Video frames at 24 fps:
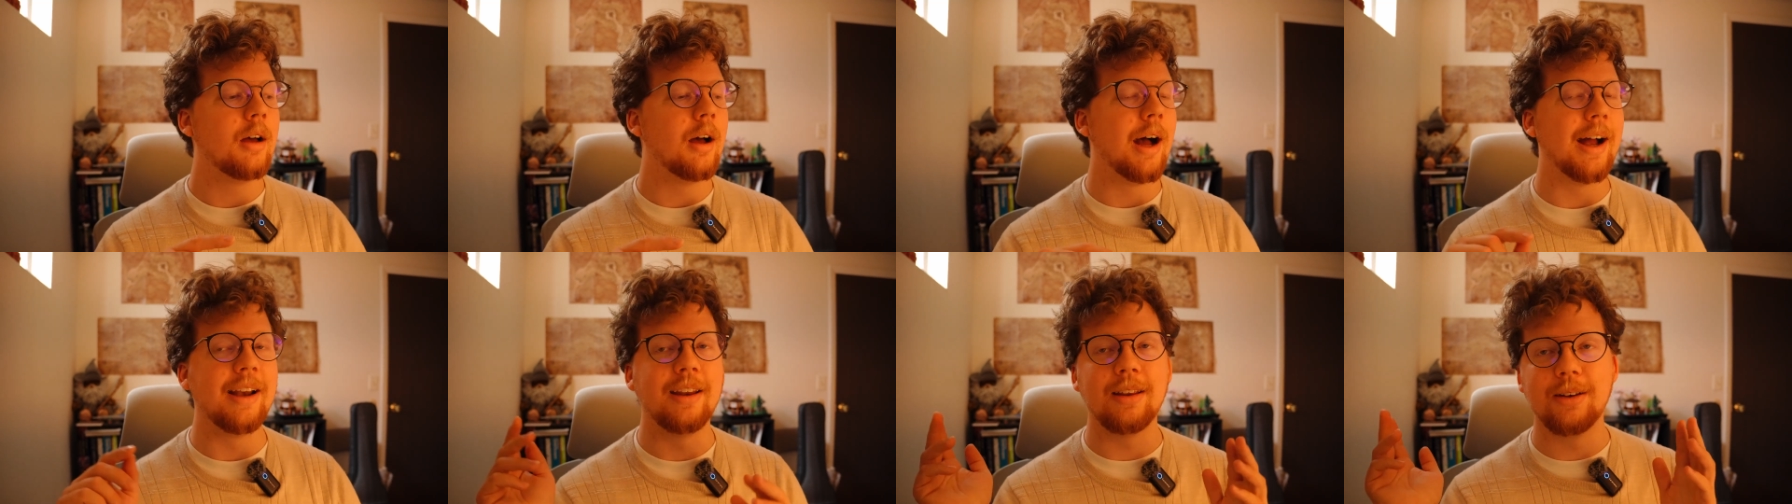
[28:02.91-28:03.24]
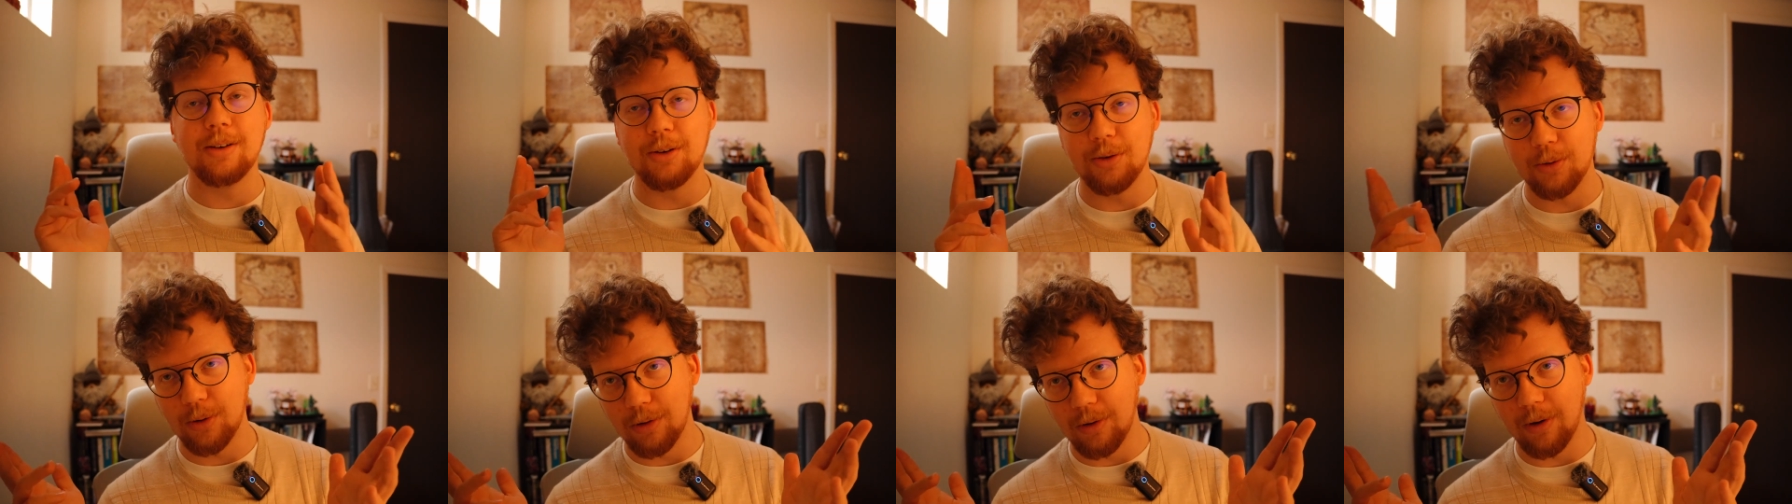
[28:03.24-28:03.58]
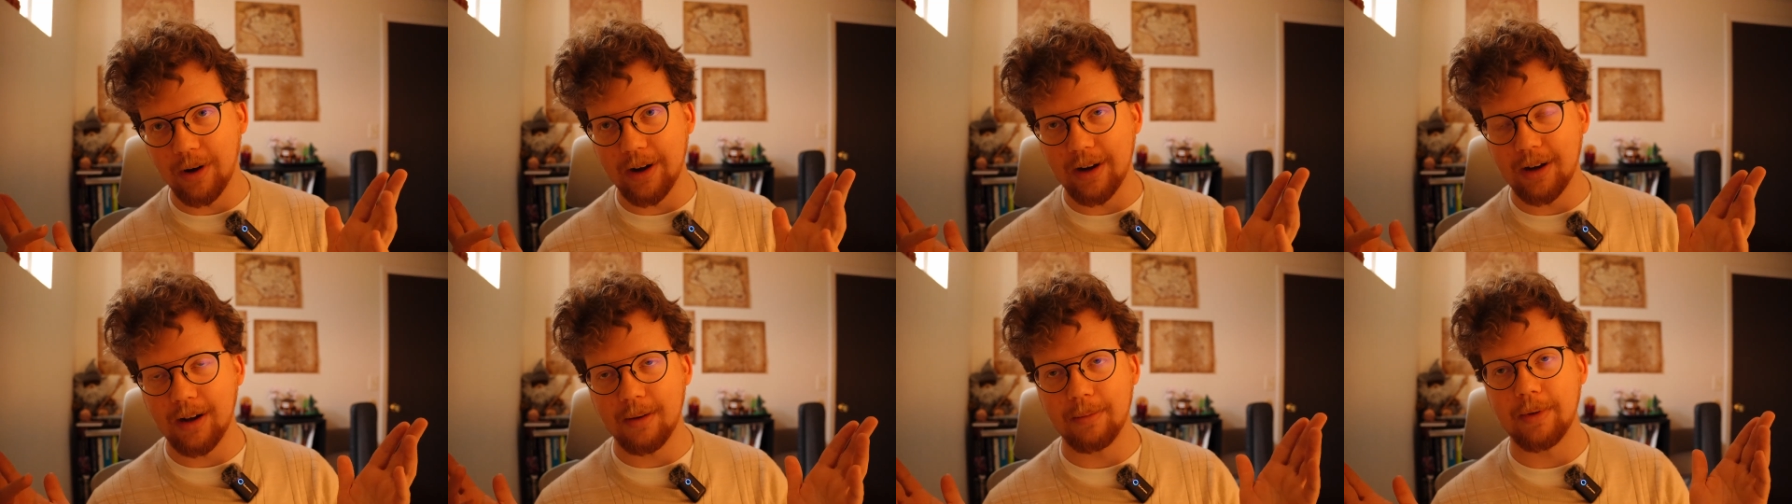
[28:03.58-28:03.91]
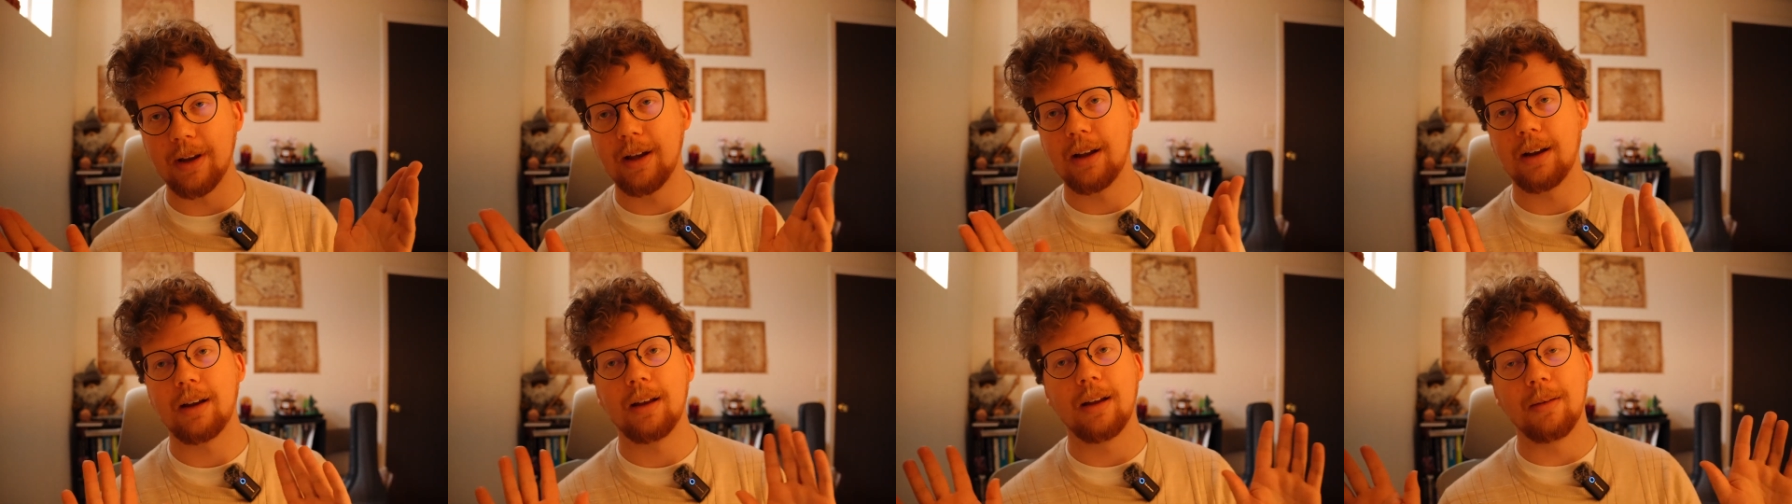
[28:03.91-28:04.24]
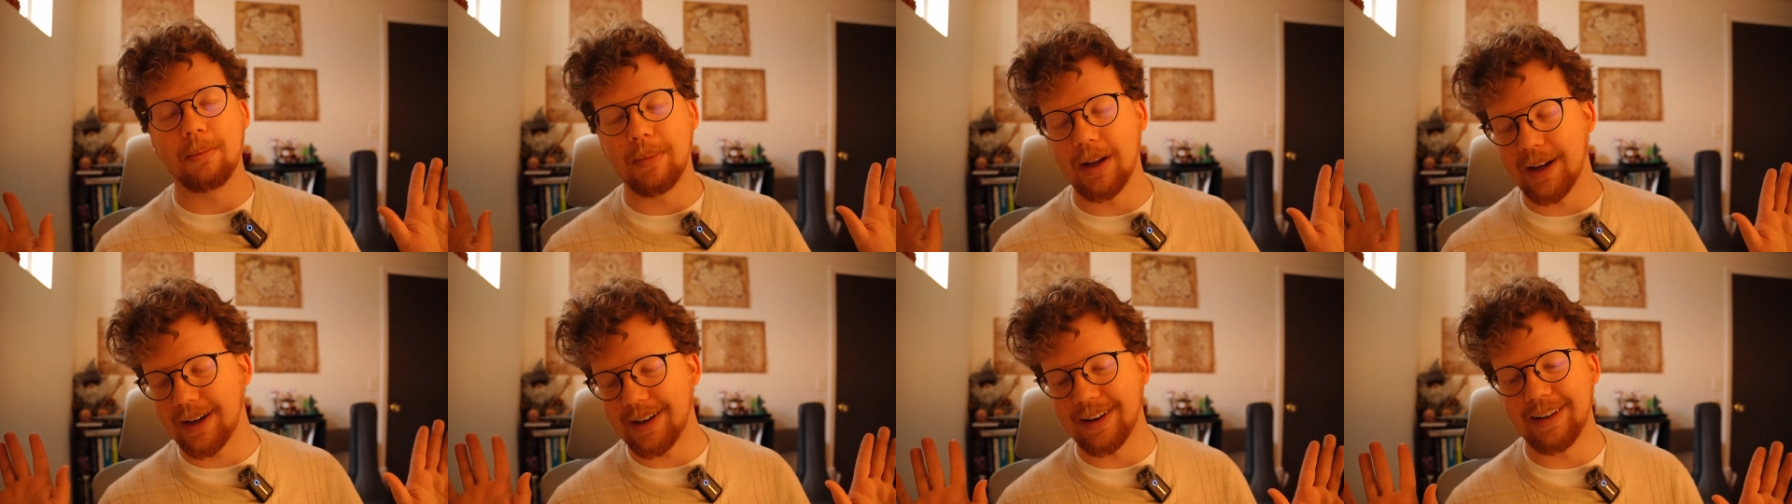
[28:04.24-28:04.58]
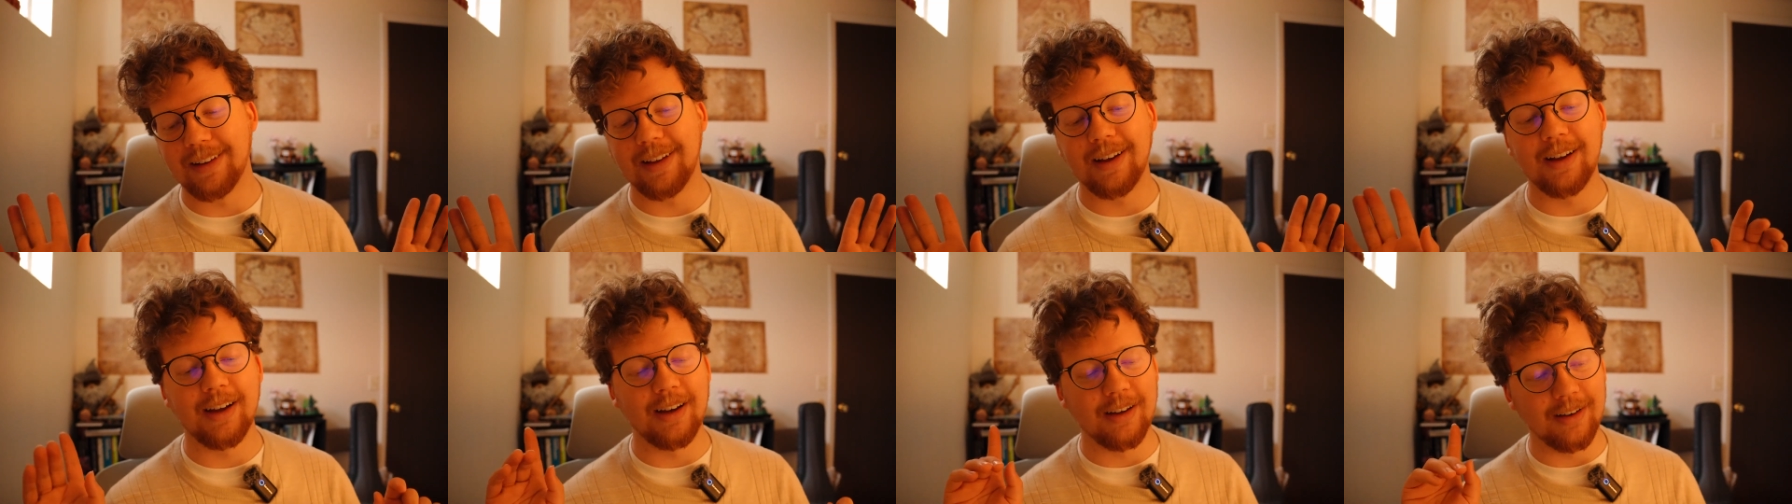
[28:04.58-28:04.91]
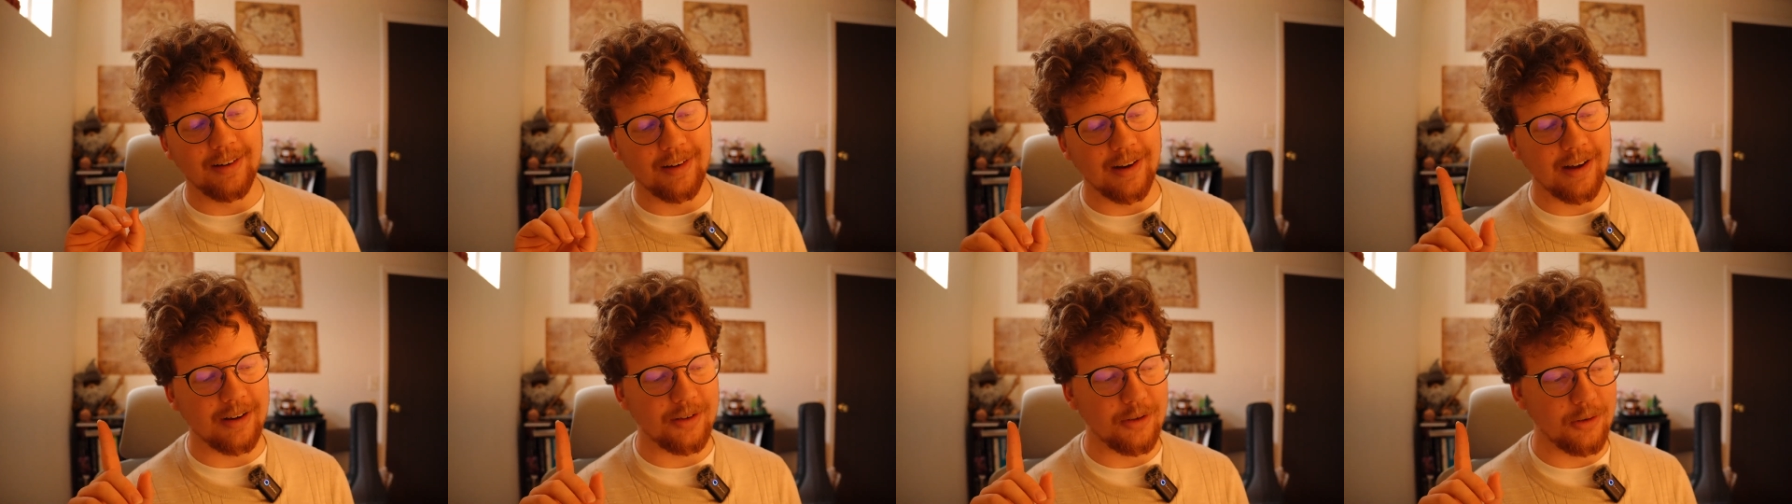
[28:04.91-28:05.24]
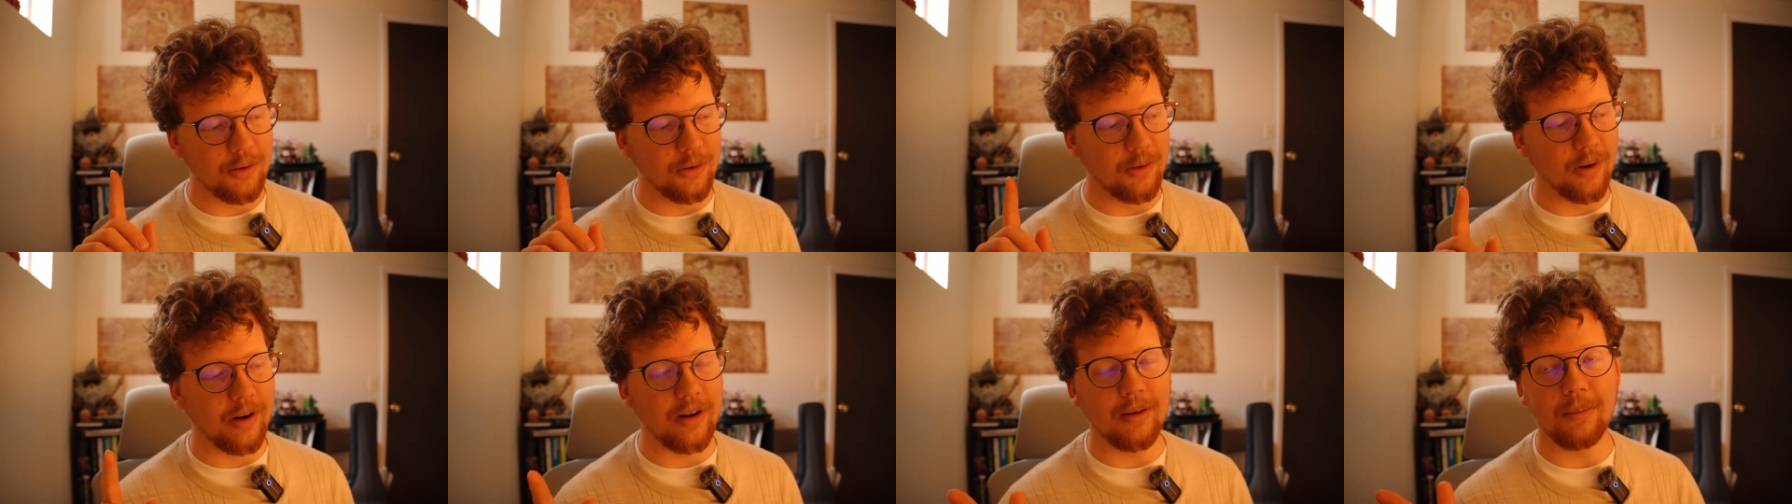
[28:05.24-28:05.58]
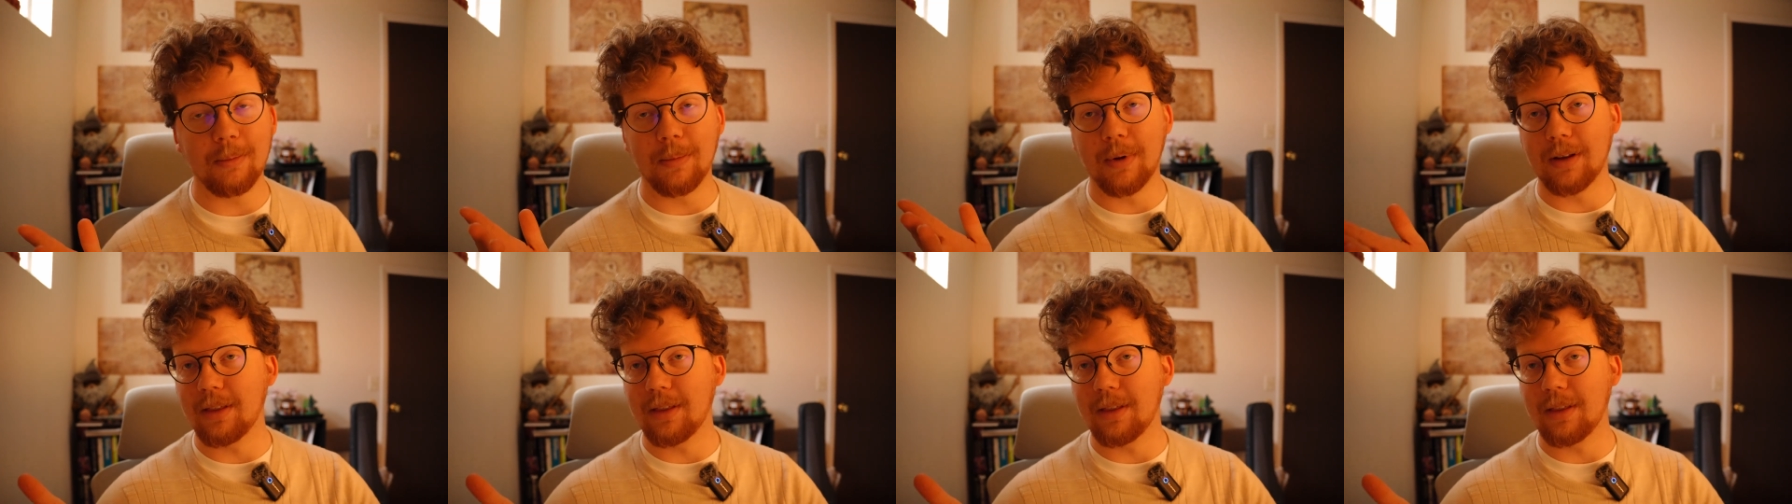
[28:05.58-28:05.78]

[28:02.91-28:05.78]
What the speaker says: I didn't do great. I'm not gonna lie, I did not do great,